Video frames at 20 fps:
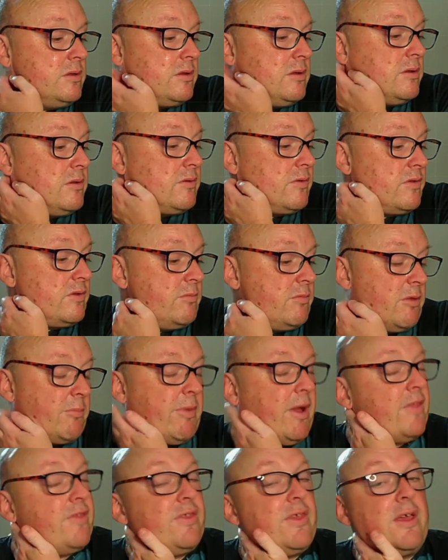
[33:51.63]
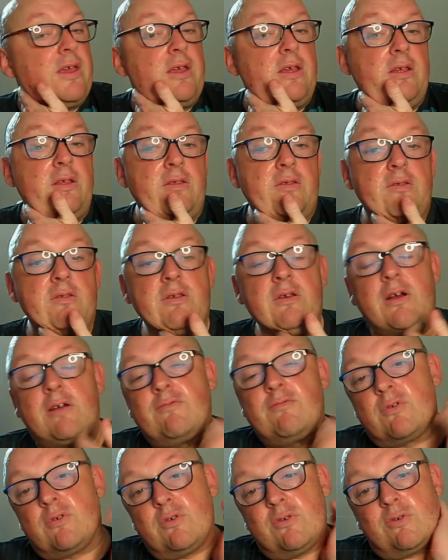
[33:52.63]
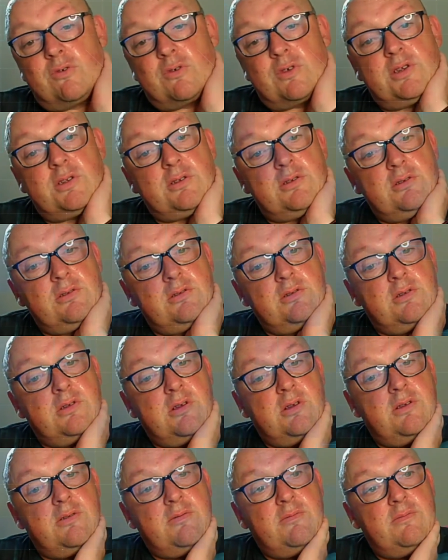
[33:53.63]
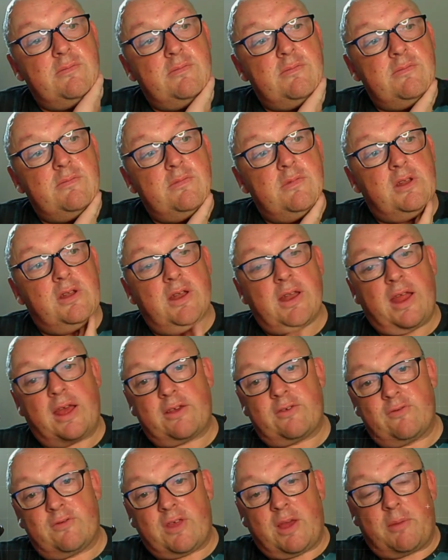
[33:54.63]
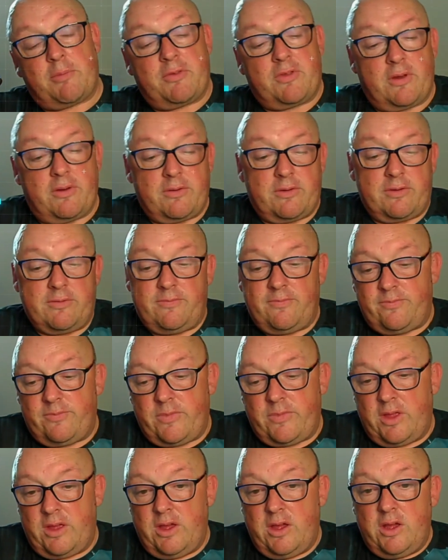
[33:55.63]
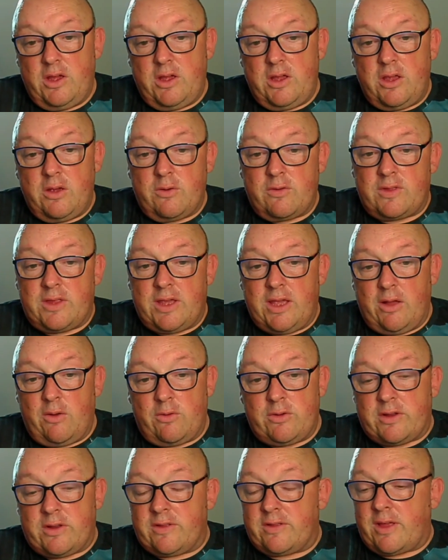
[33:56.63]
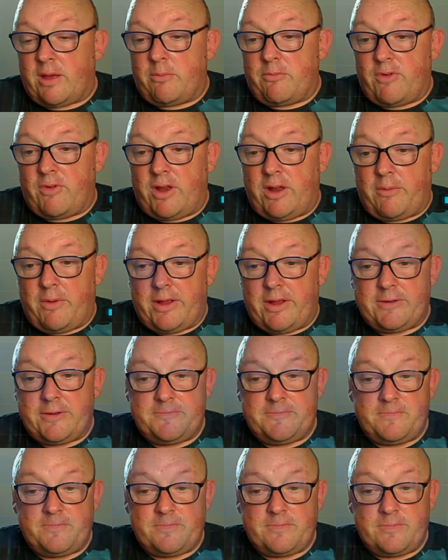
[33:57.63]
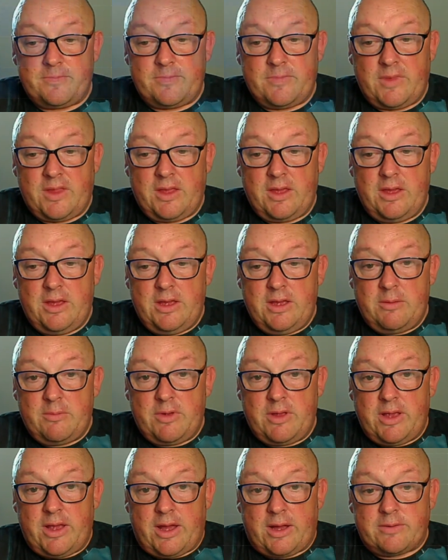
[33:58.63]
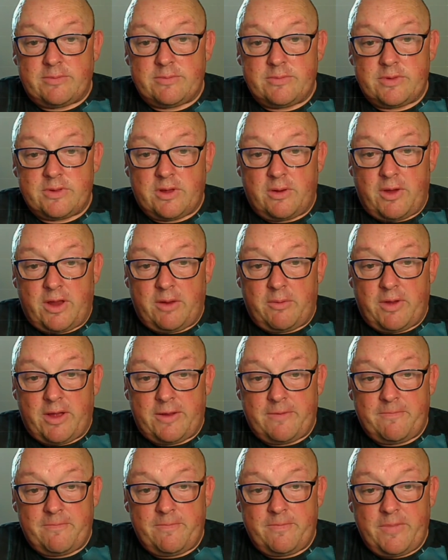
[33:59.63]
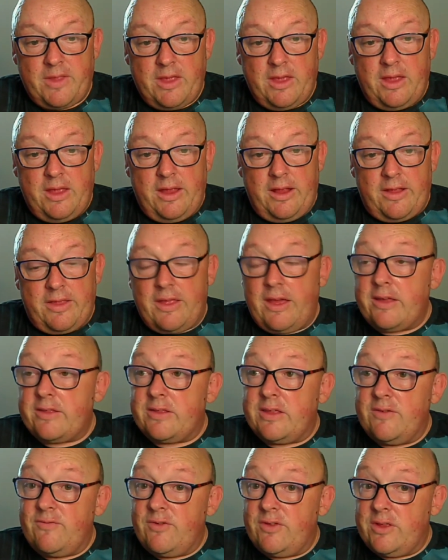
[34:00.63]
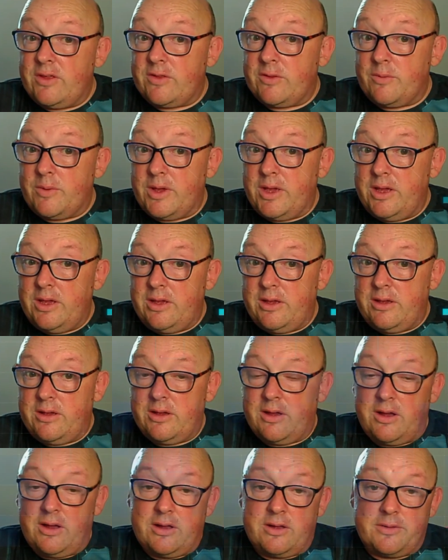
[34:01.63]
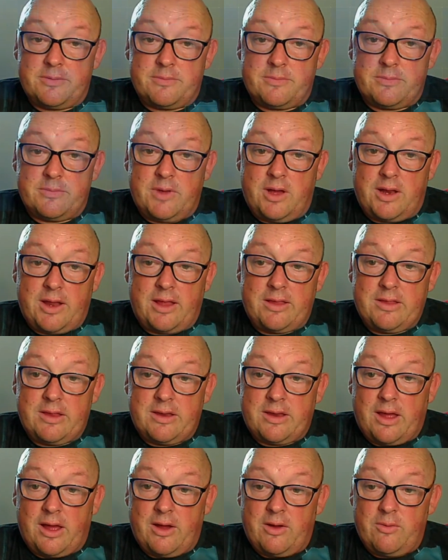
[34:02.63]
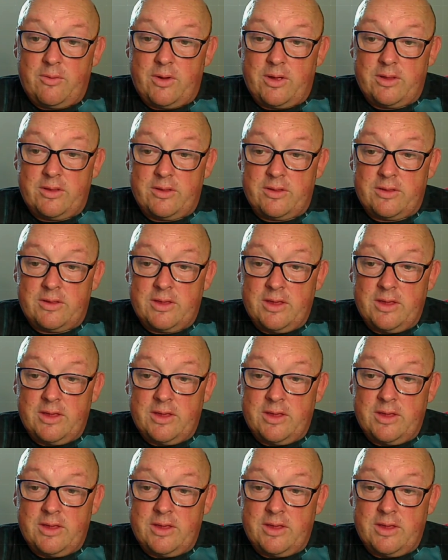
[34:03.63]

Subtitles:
Some of the bad days I've recorded in the next episode. You'll see it all in December anyway. Yeah, so anyway. That's it for this week. I'll end it now. And